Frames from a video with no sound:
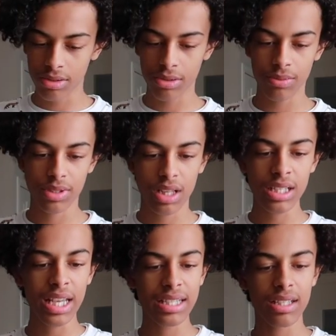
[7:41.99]
shoot. So
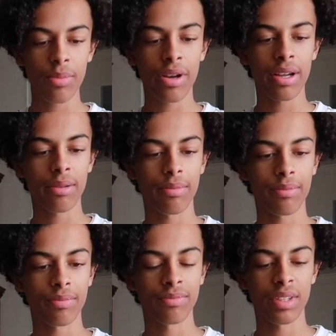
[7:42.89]
let's taste this bread.
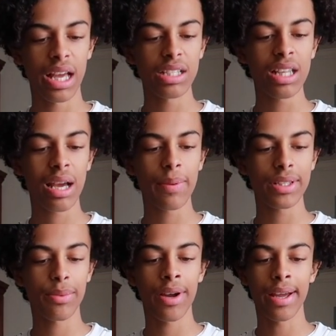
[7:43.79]
It's just like a piece
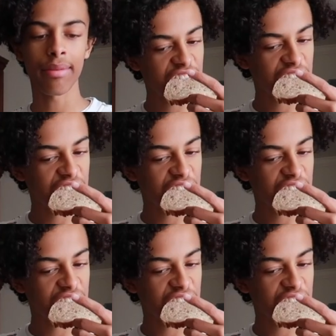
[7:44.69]
of bread.